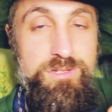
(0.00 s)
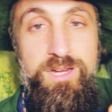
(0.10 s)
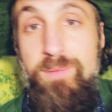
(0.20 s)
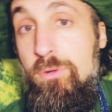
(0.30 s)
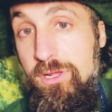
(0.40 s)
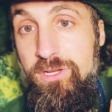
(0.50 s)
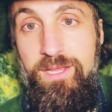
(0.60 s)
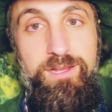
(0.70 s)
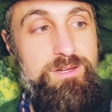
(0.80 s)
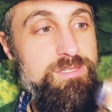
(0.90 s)
or a couple 100
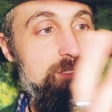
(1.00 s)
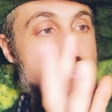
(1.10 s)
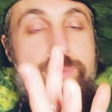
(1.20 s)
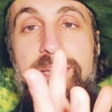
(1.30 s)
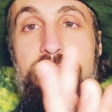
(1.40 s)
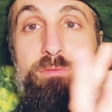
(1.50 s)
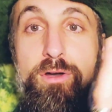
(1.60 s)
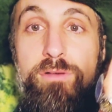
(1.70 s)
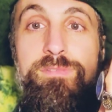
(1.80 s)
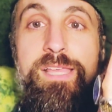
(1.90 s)
years, humanity
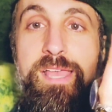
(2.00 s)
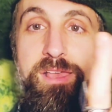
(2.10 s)
evolves,